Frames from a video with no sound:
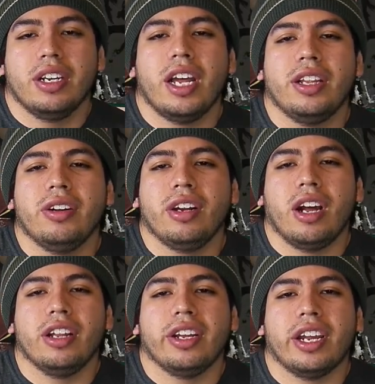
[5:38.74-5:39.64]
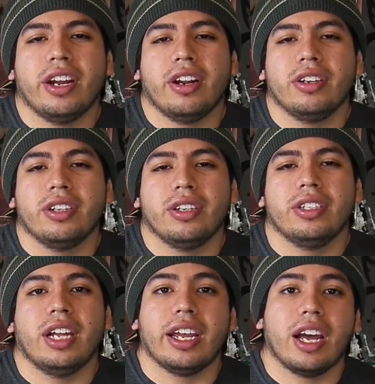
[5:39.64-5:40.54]
Now, there are other
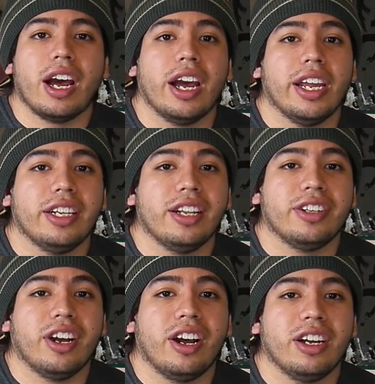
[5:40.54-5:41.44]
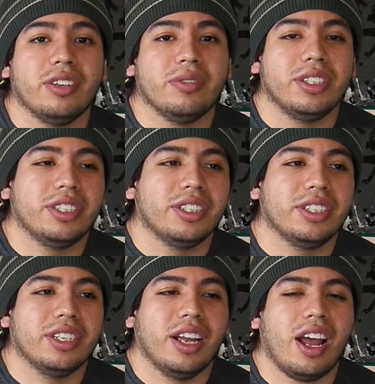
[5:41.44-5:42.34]
characters like Ein the dog,
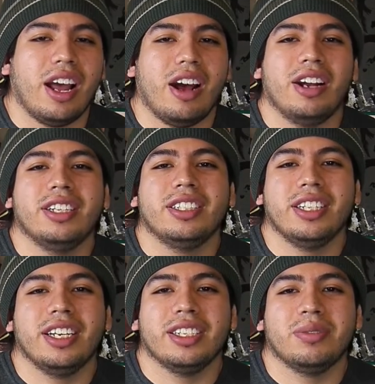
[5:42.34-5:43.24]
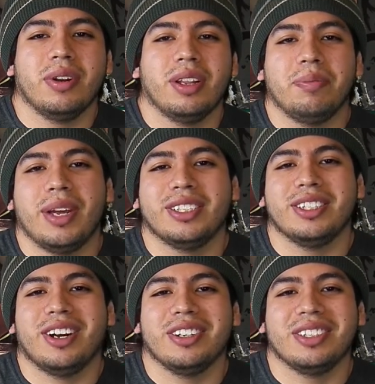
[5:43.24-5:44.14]
which honestly is one of the best
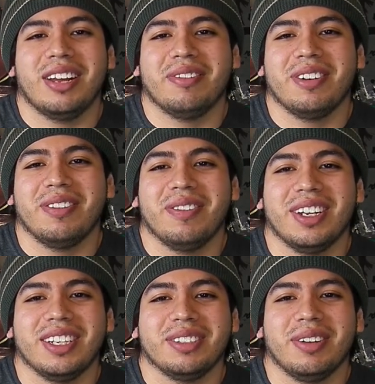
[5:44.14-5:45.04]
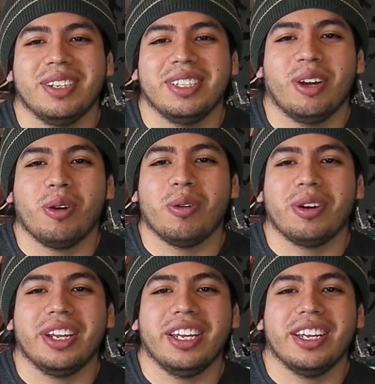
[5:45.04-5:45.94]
dogs ever because, well, he's a
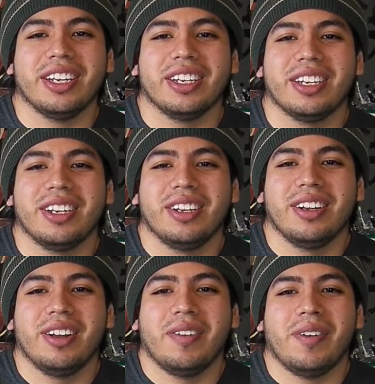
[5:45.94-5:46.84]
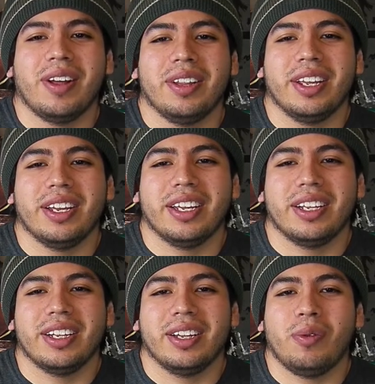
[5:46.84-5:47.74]
corgi and, well, the
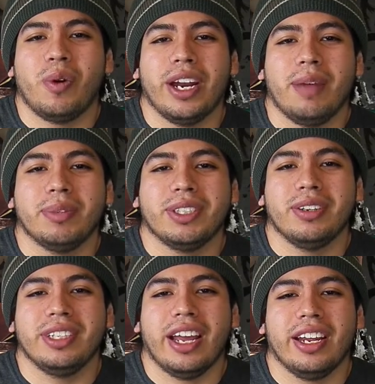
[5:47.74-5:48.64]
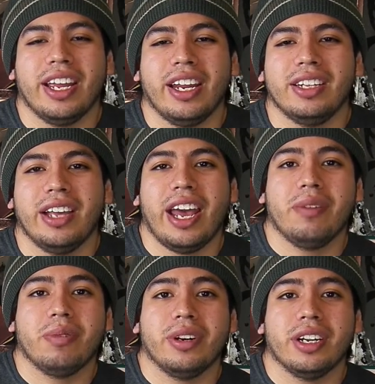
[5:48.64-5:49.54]
one episode dedicated to
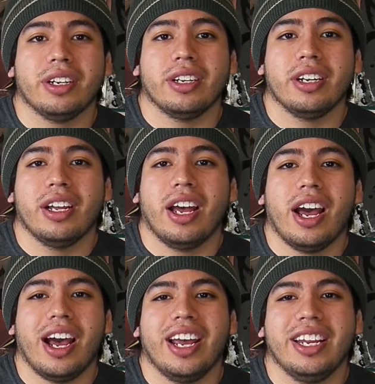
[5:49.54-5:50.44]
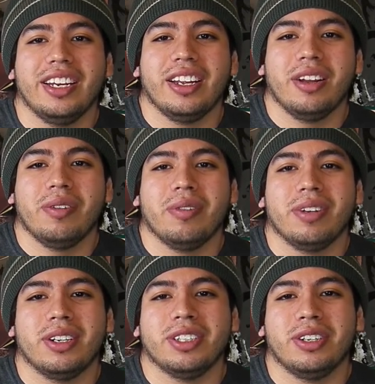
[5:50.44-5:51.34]
Edward and Ein, where
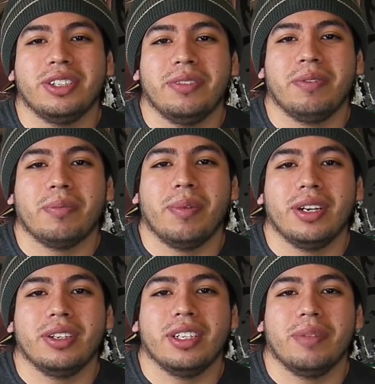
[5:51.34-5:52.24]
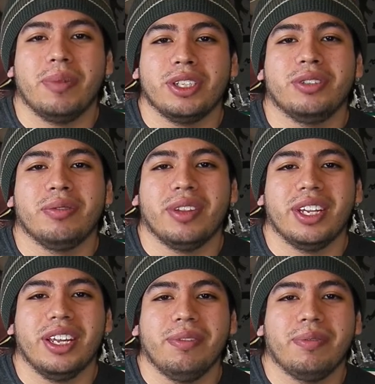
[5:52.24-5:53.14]
they're searching for the mushroom
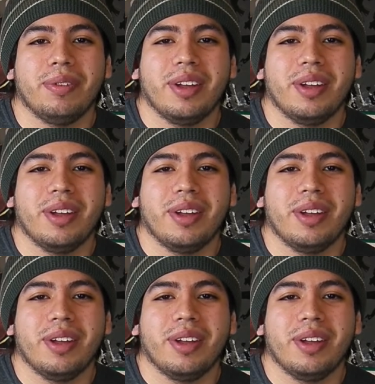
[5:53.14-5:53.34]
thief.